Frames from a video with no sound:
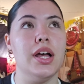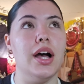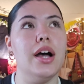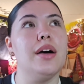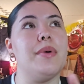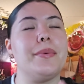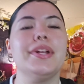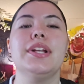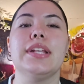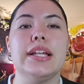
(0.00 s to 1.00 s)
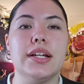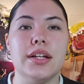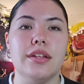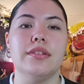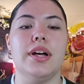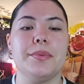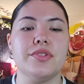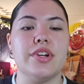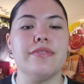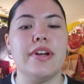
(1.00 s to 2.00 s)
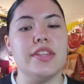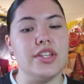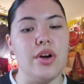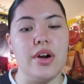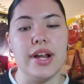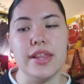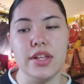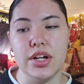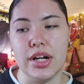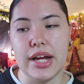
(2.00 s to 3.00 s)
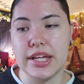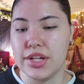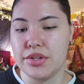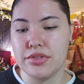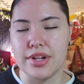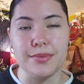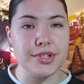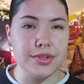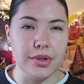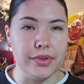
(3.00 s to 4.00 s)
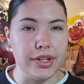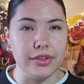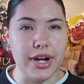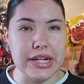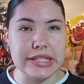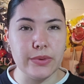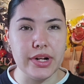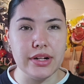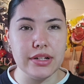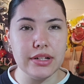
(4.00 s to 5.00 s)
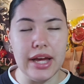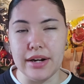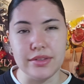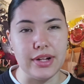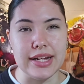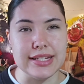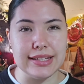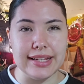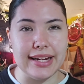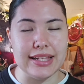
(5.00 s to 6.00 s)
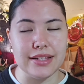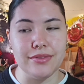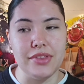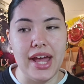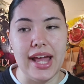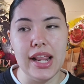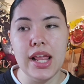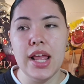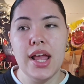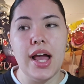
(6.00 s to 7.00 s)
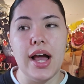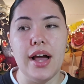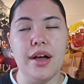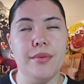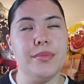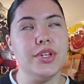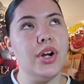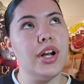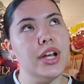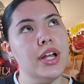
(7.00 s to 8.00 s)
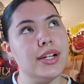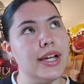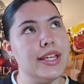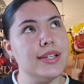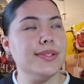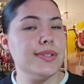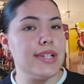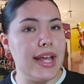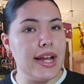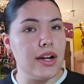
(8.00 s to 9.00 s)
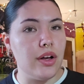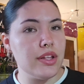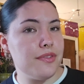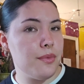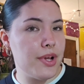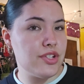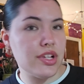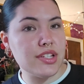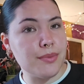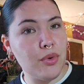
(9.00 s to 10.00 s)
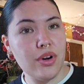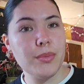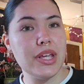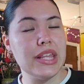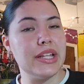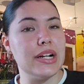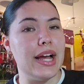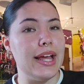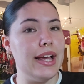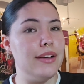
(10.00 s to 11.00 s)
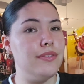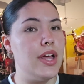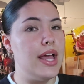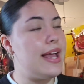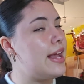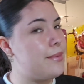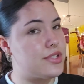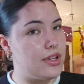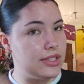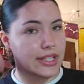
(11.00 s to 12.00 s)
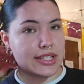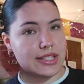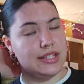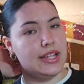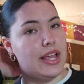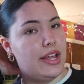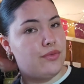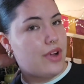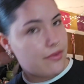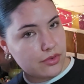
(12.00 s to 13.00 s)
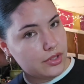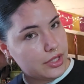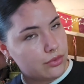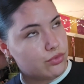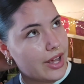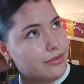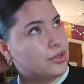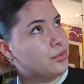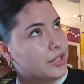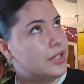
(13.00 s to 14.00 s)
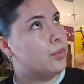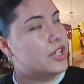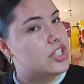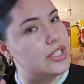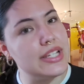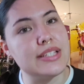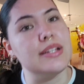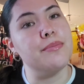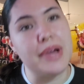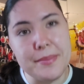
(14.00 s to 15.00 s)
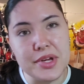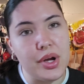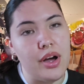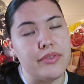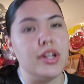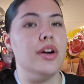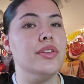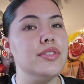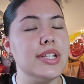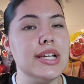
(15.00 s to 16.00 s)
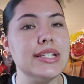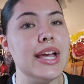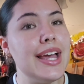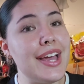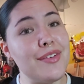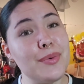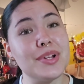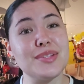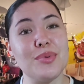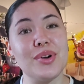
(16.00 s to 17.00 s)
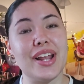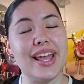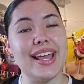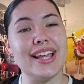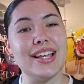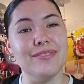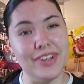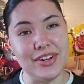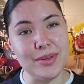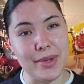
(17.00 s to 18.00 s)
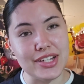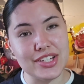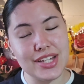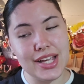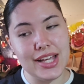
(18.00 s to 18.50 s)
I'm going to try to find the yarn and the hook I used. I'm just doing a regular granny square. I don't think I need to link anything for that. Yarn and hook I used and all the different ways you can support me. There I have Amazon lists and Ravelry wish lists and buy me a coffee and all those things if you want to support a very much